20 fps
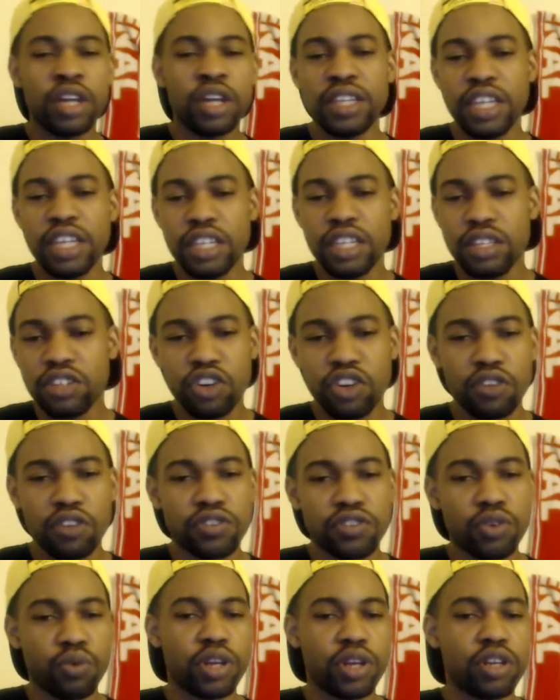He deserves
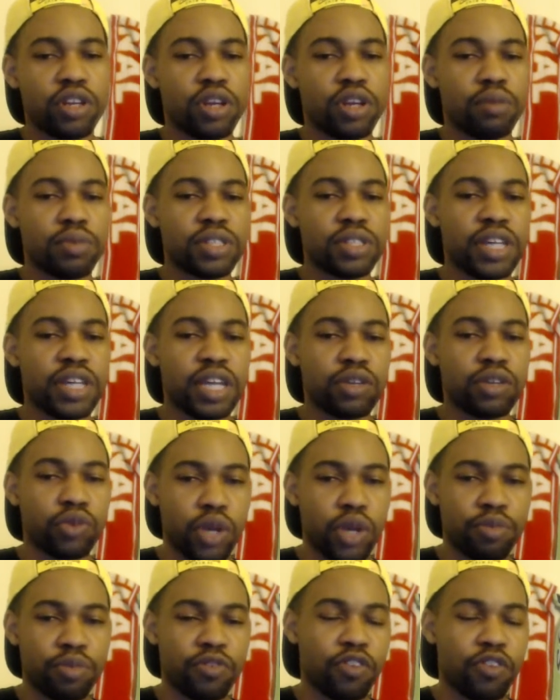to wear the number 10.
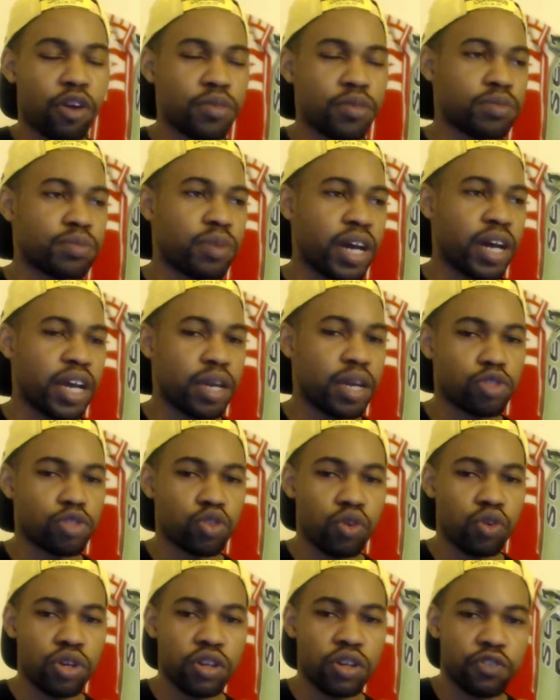Great performance by him,
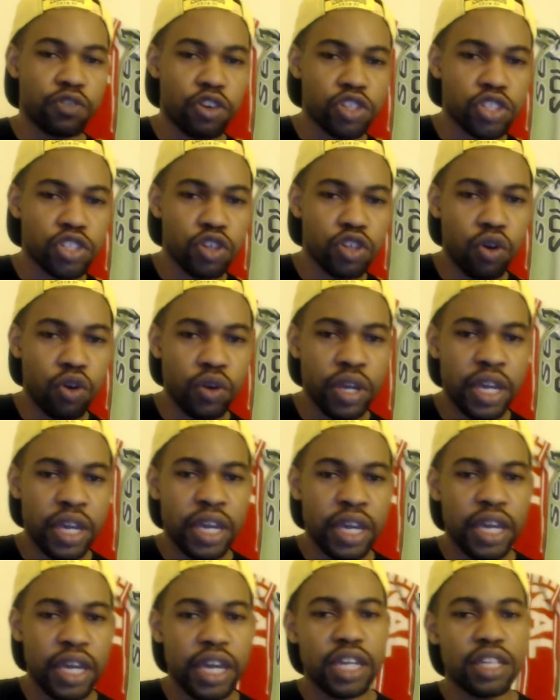scoring the first goal
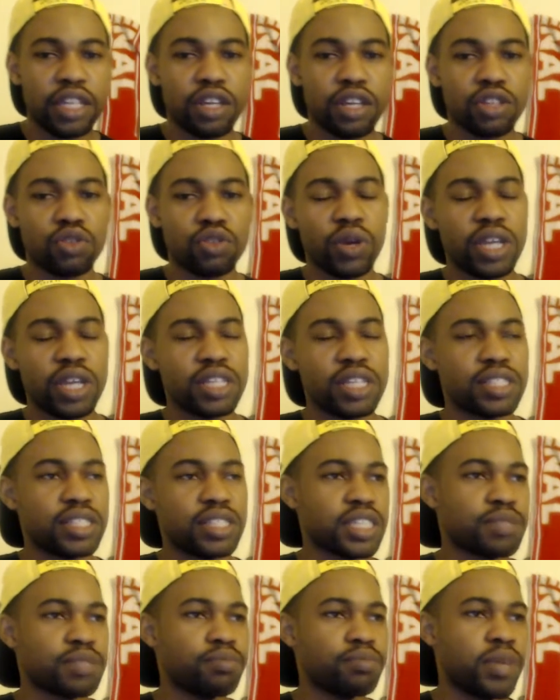in the
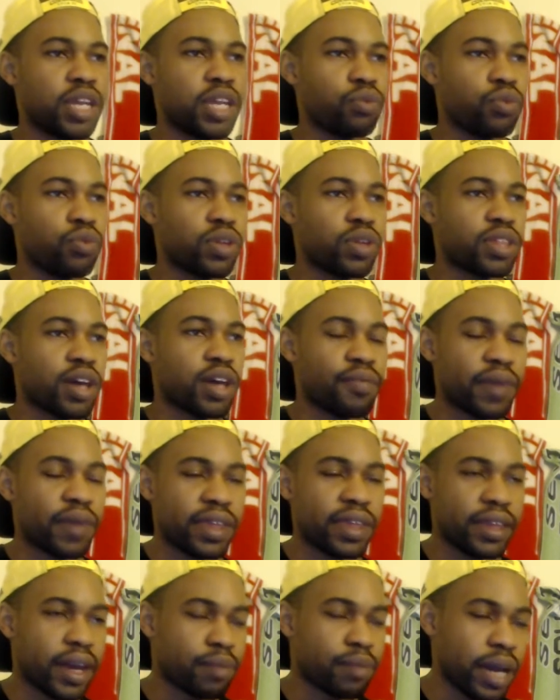26th minute with
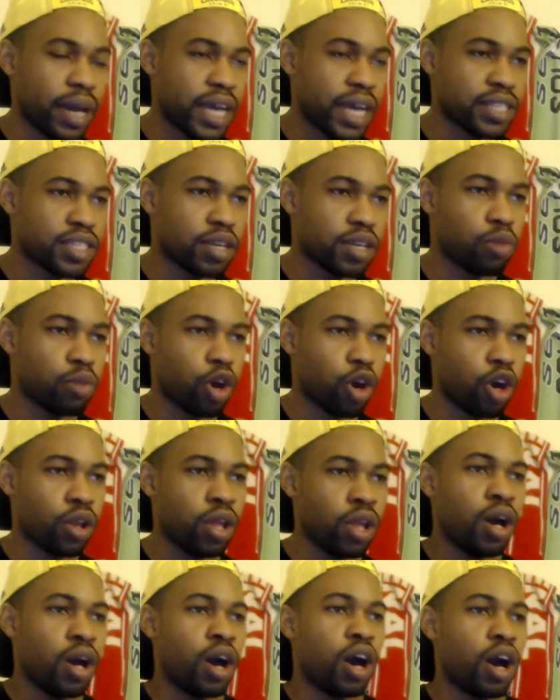Van Dijk passing the
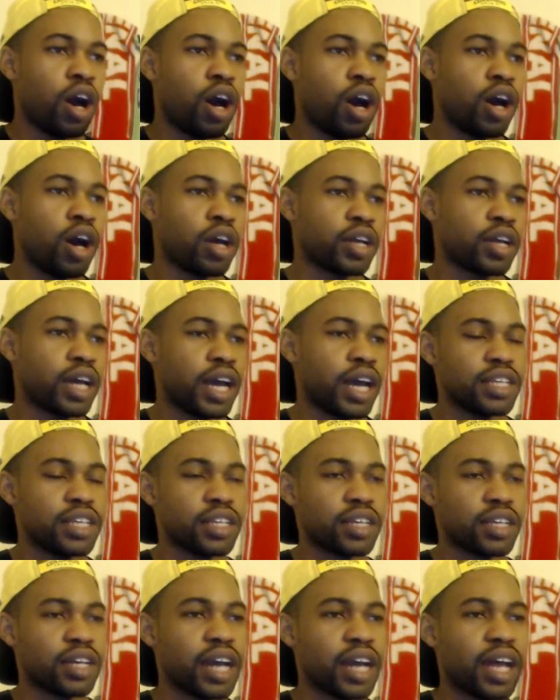ball. Got
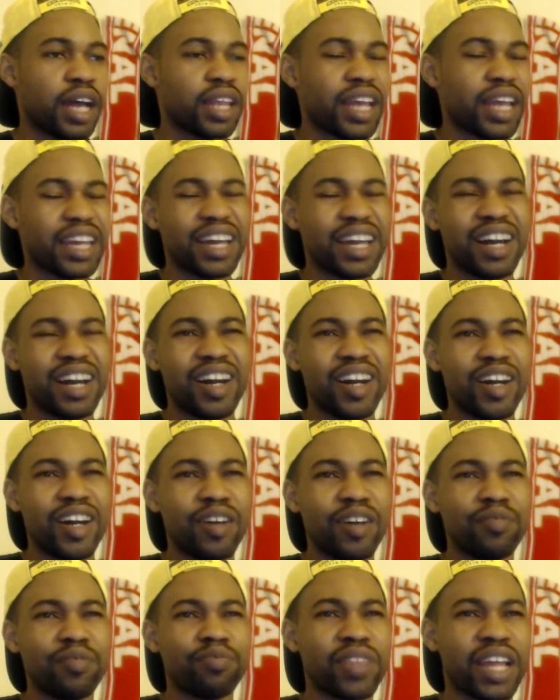
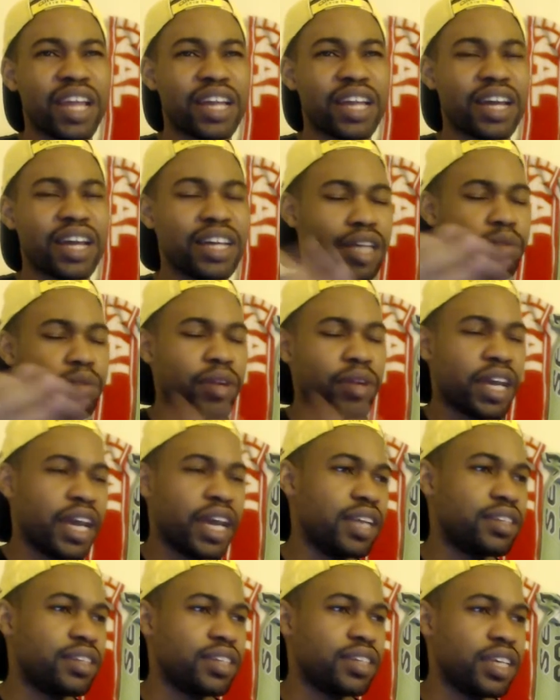on top of the
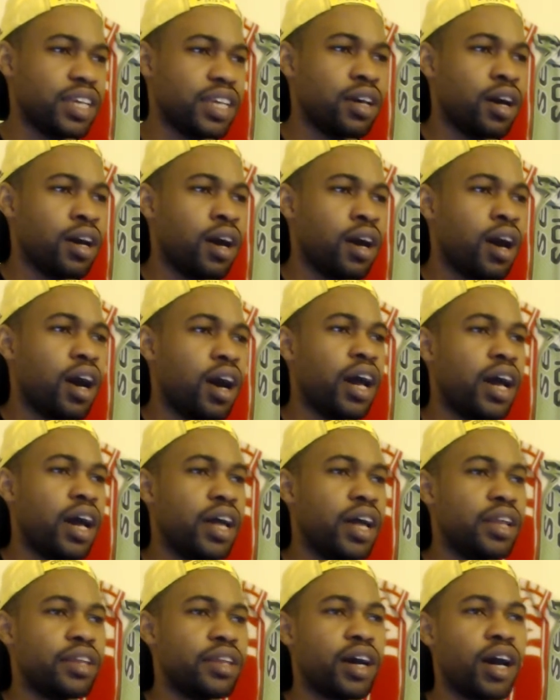18,
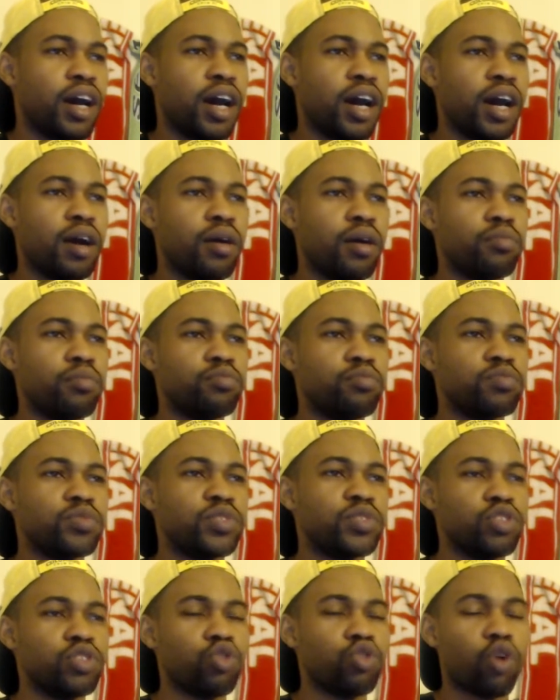and
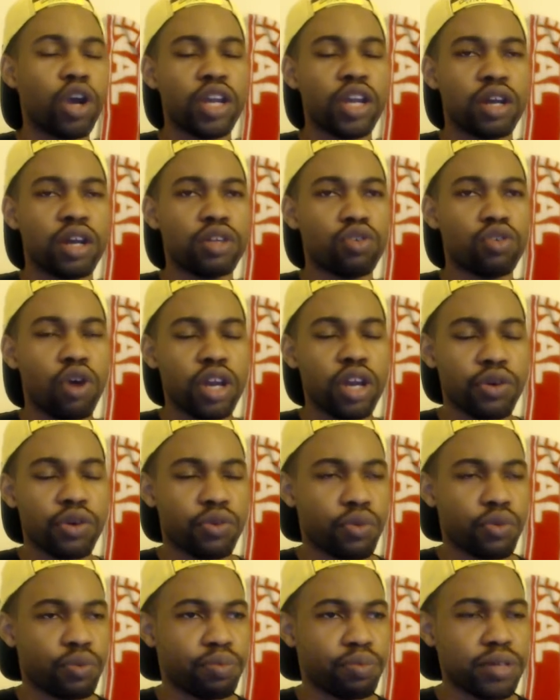
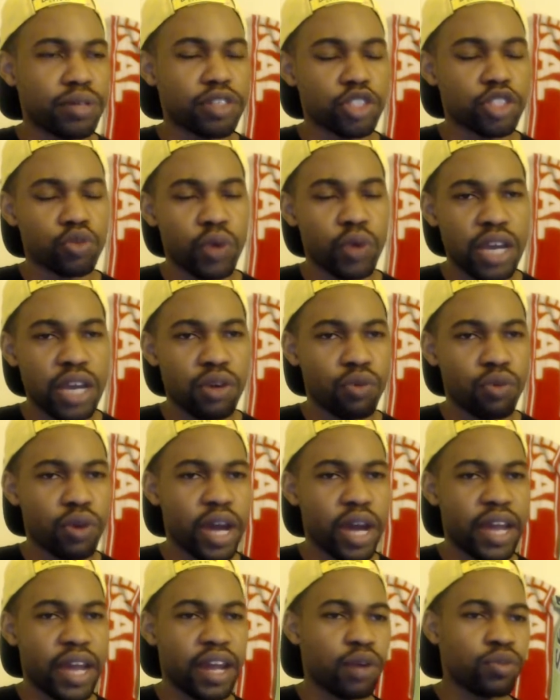Neuer pretty much
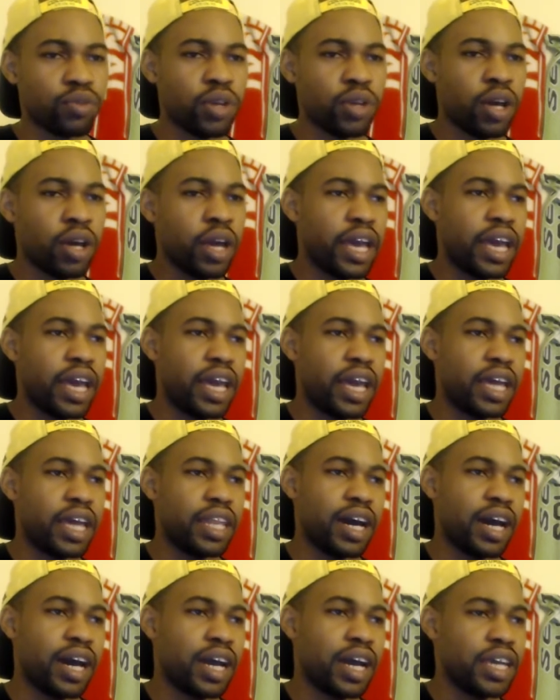ran out, and
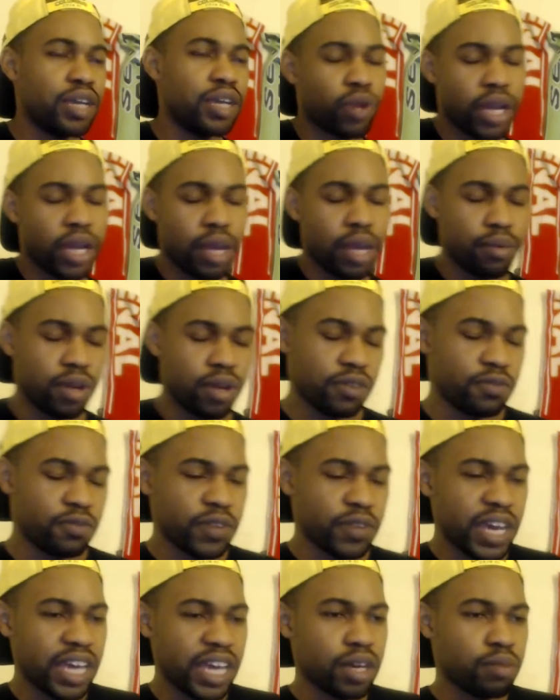he were able to
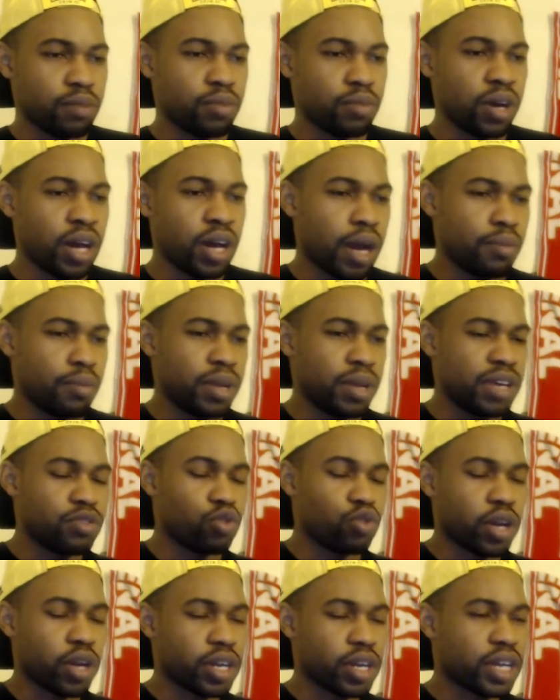evade him. I believe
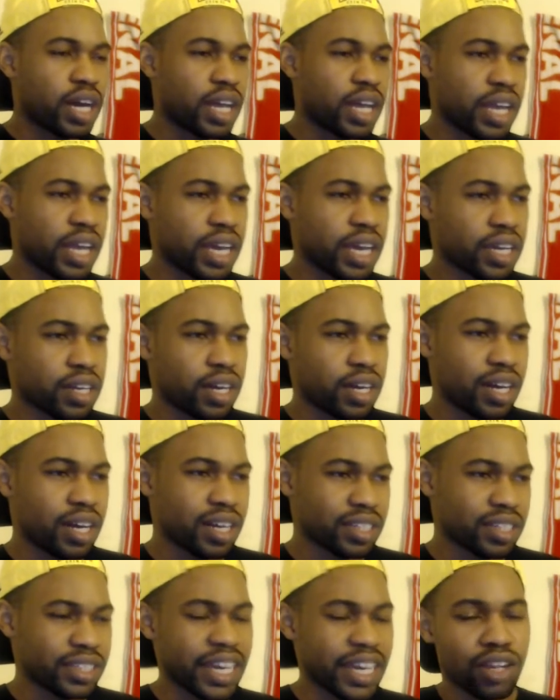Neuer got like
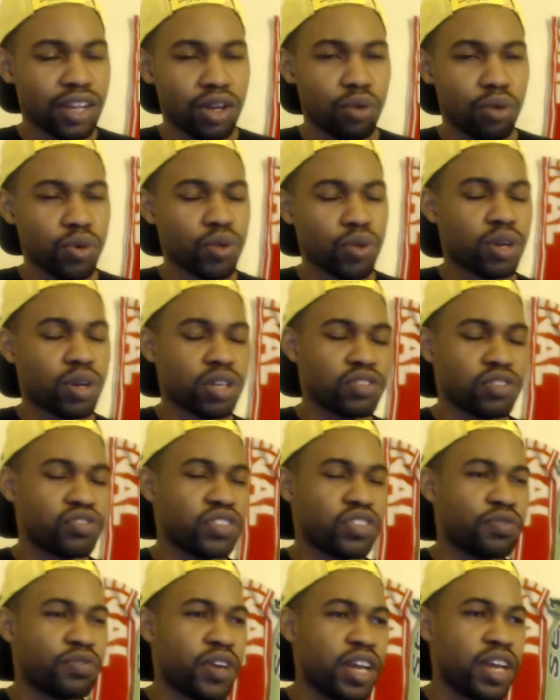tangled up with one of his
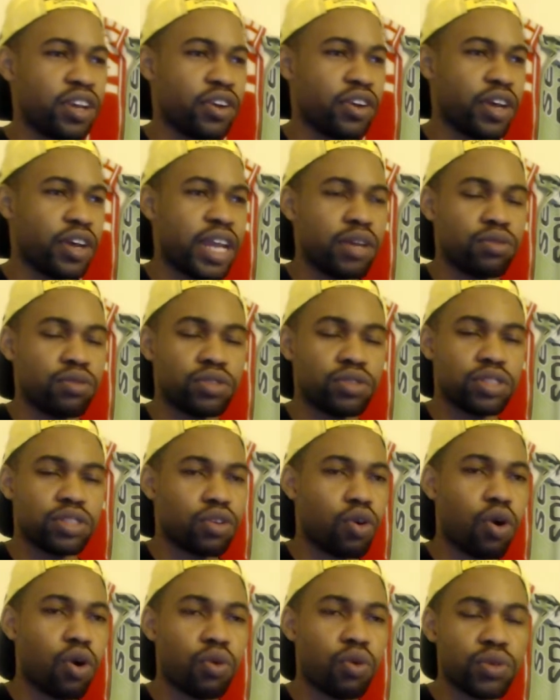defender, and the
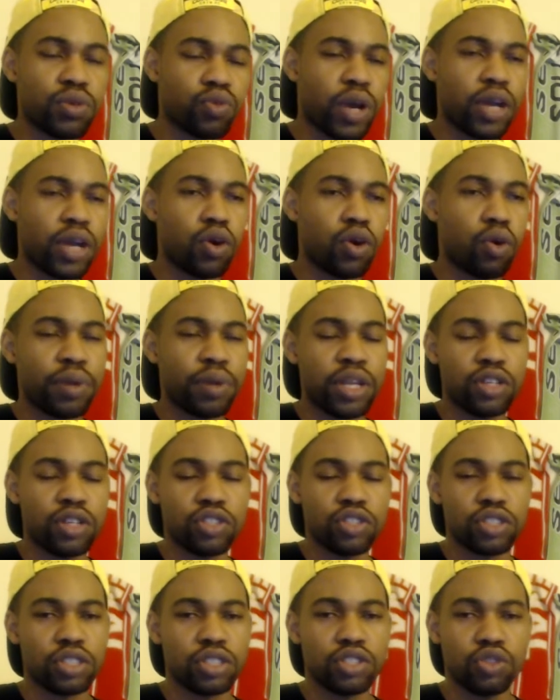goal was wide open. He
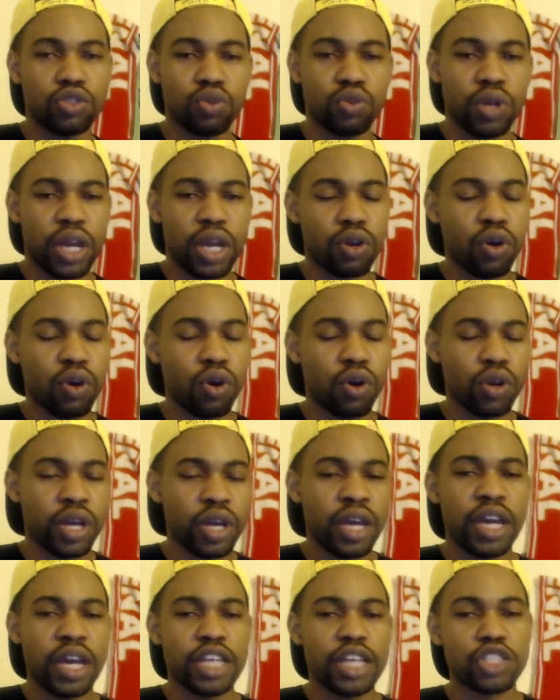just shoot that goal
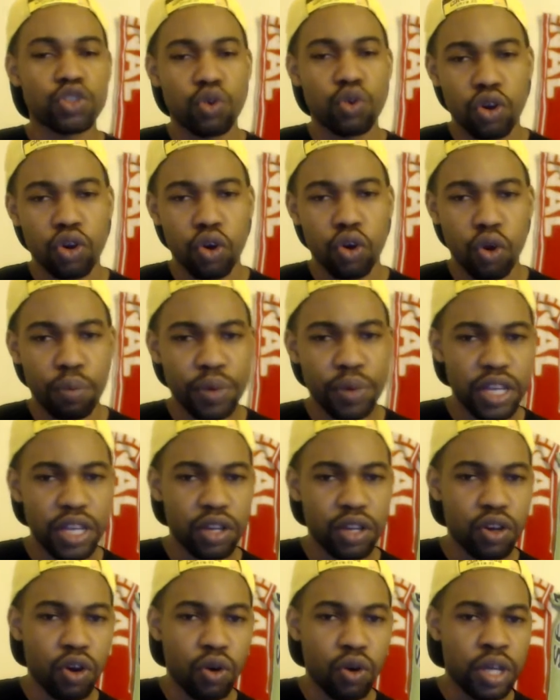and scored the opening
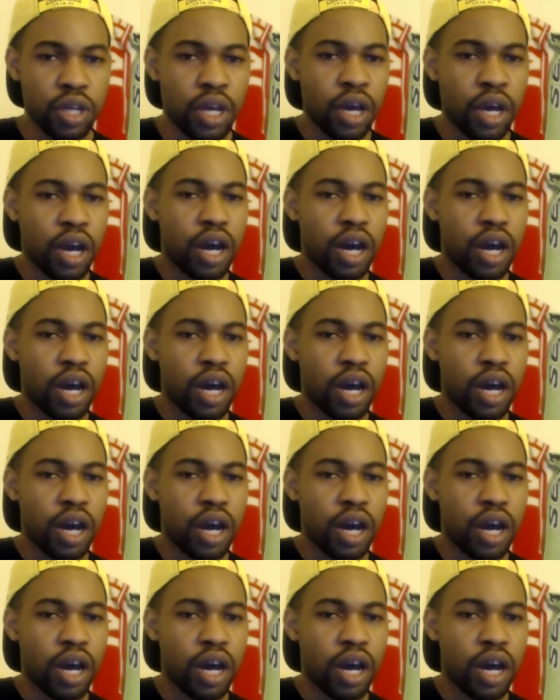goal.